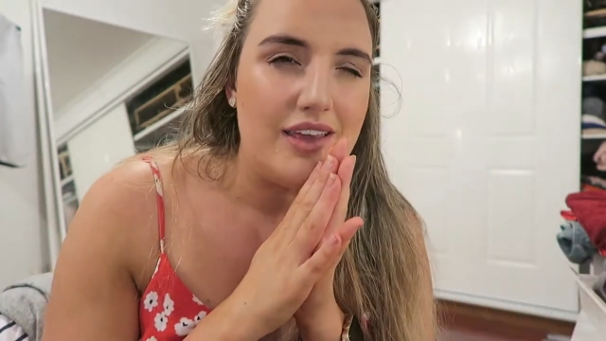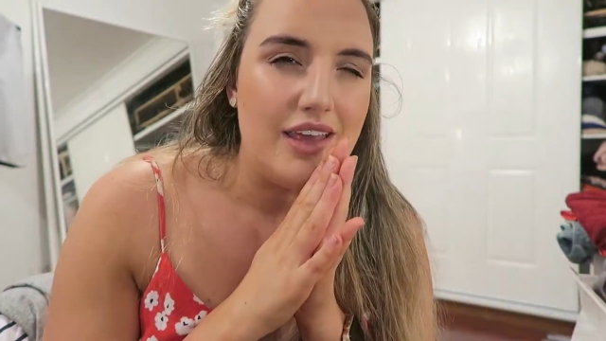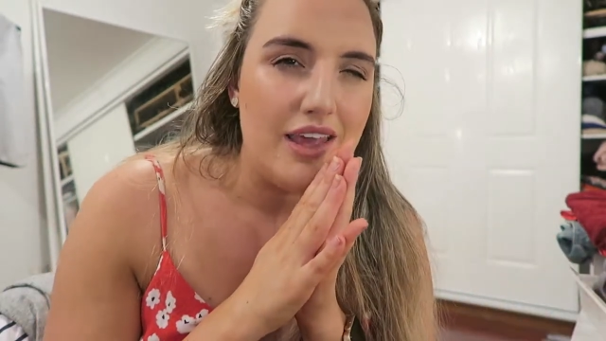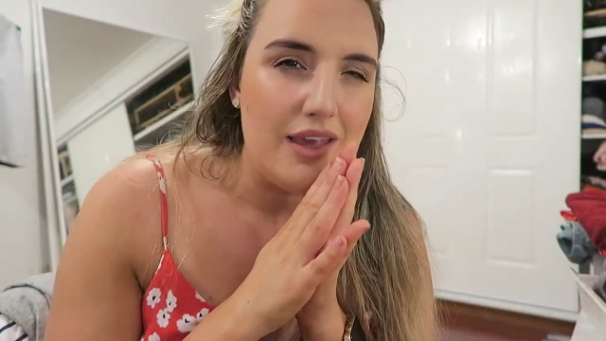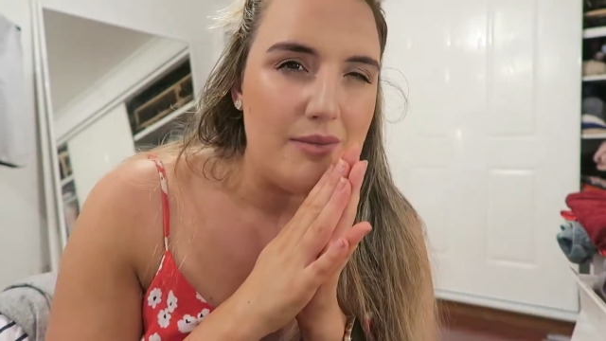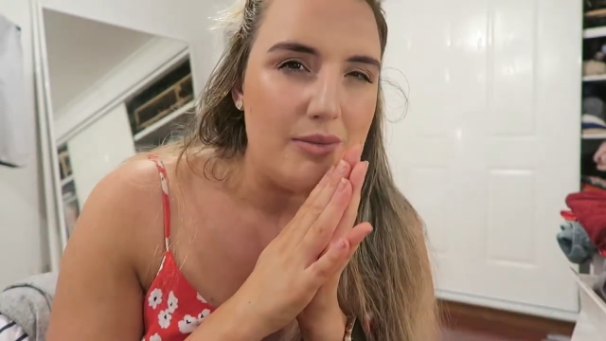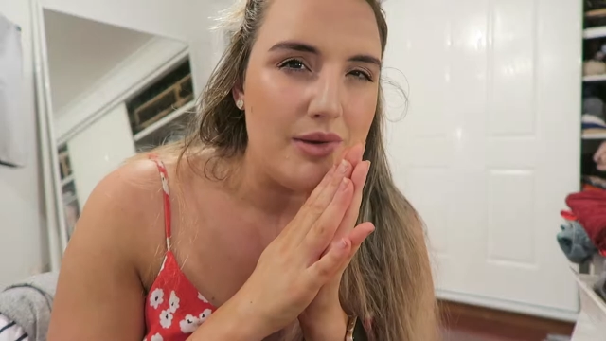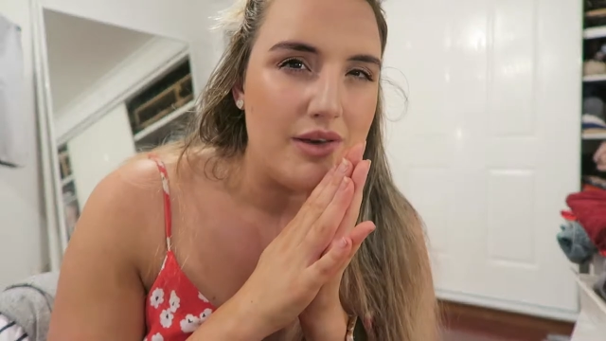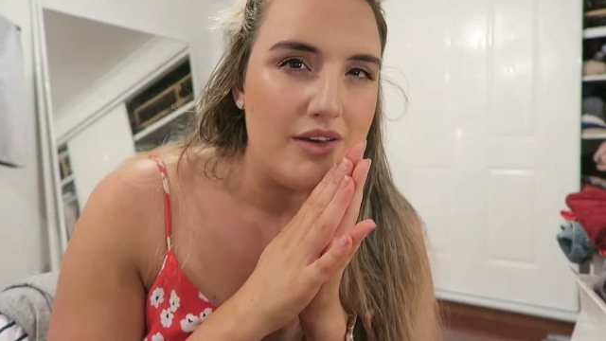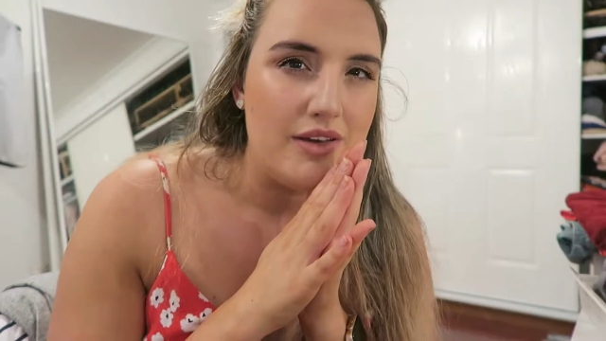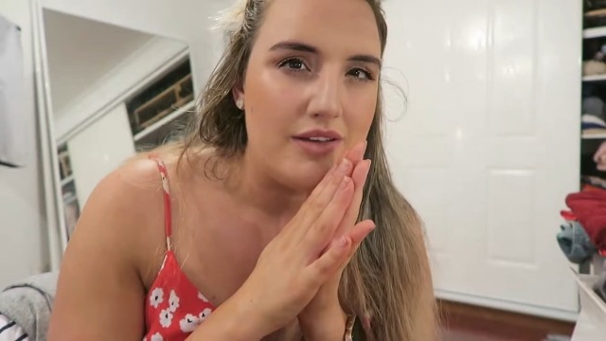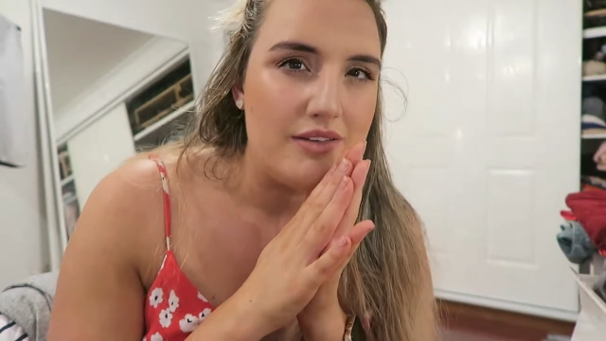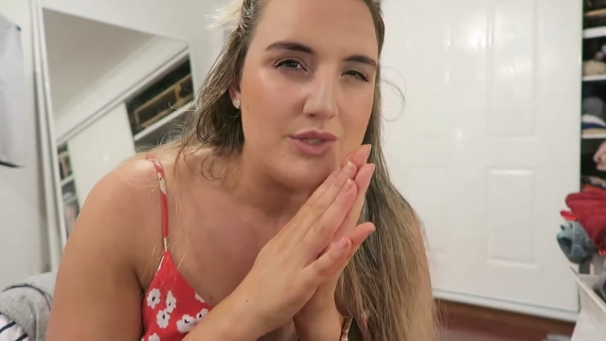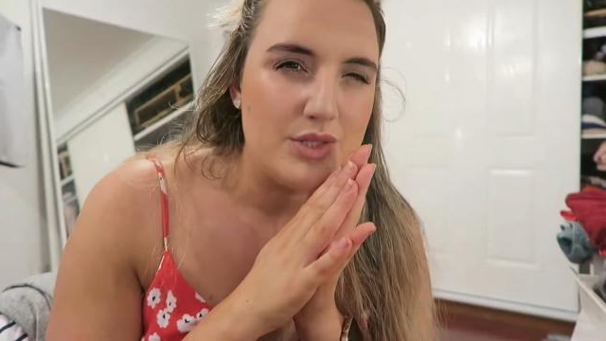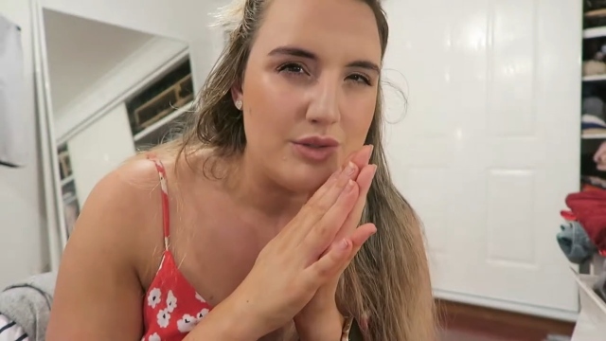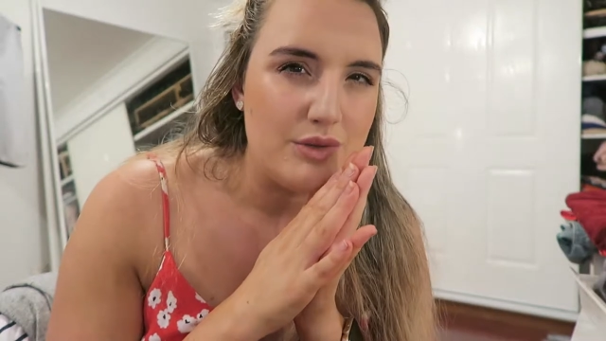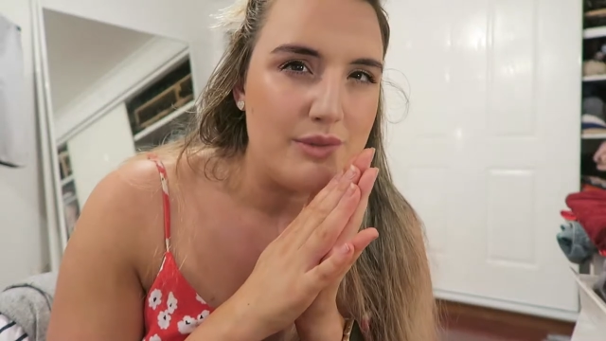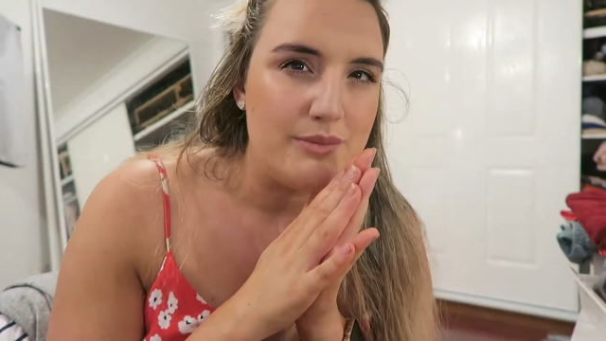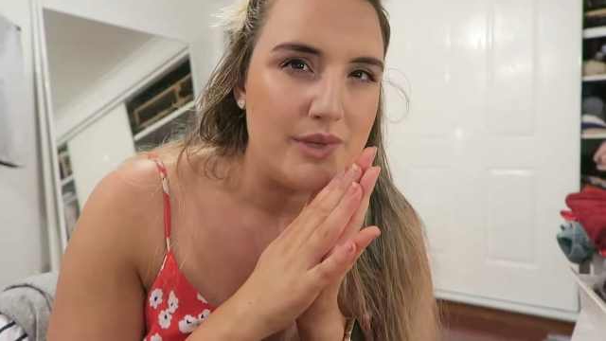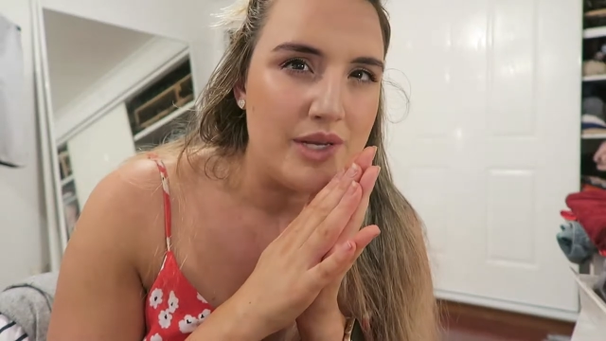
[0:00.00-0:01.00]
keep it
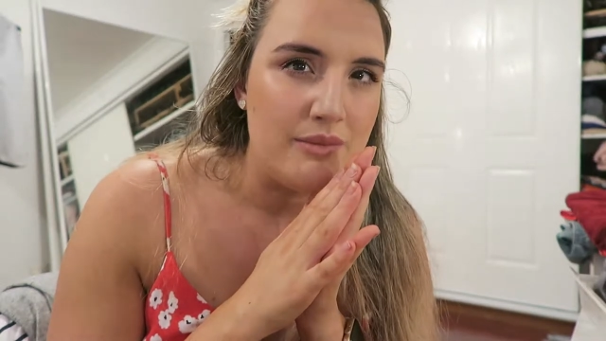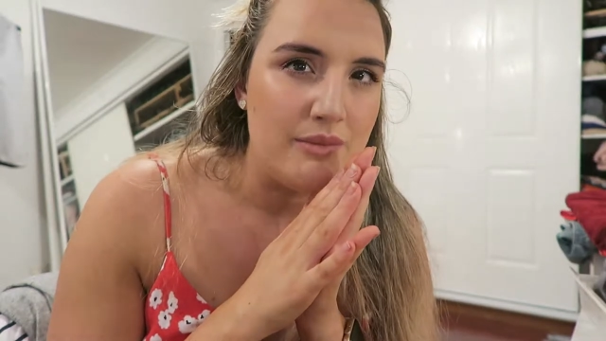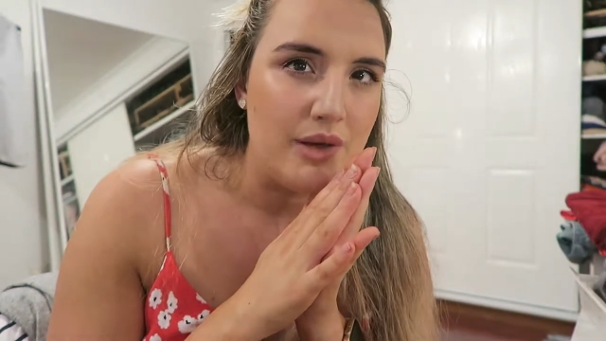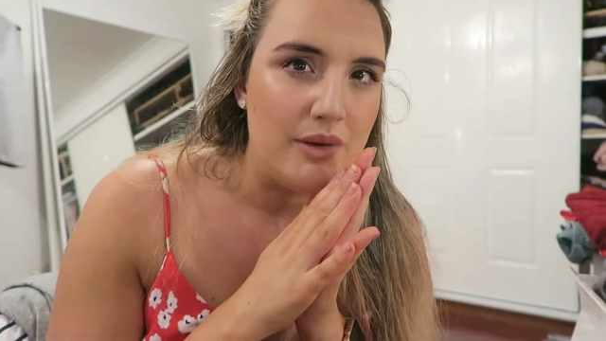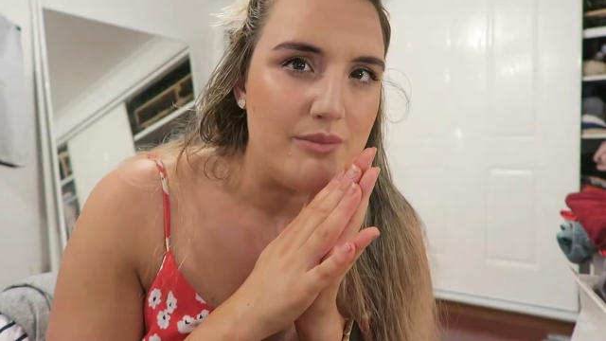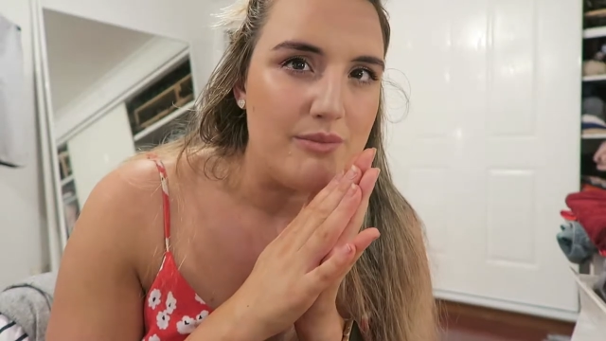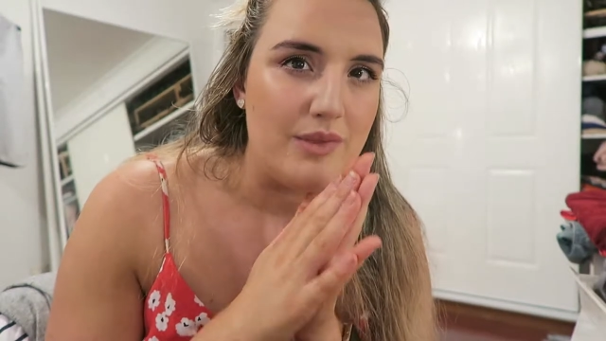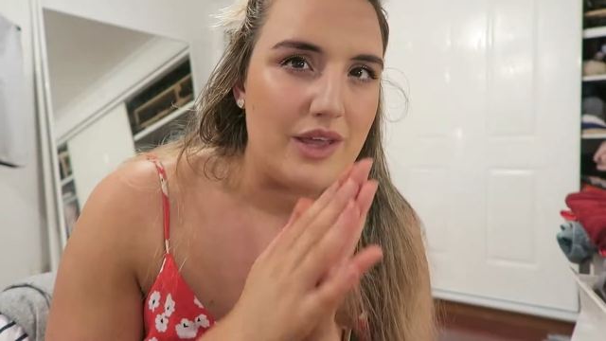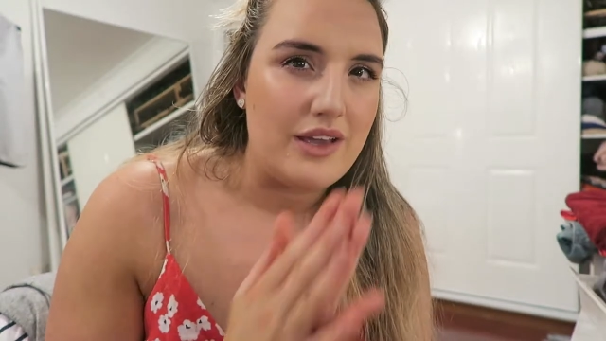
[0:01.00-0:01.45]
to a minimum,